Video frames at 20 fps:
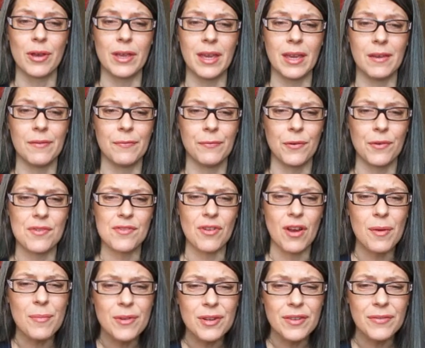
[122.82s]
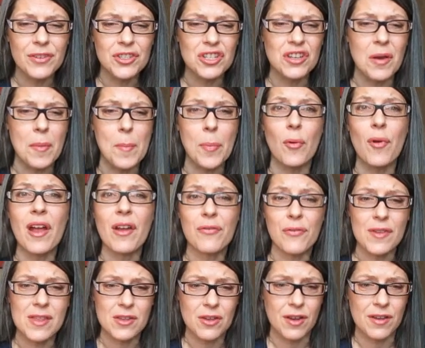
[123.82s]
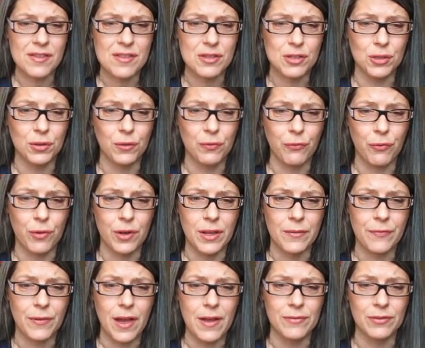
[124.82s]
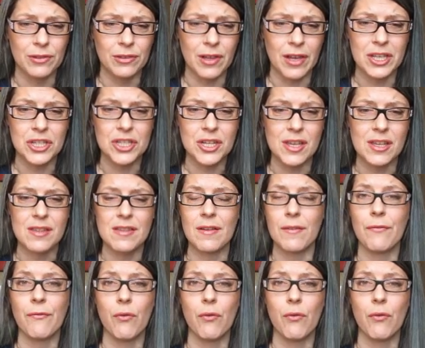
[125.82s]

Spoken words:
Brigade, 1st Armored Division. Breakfast costs $2.45, lunch is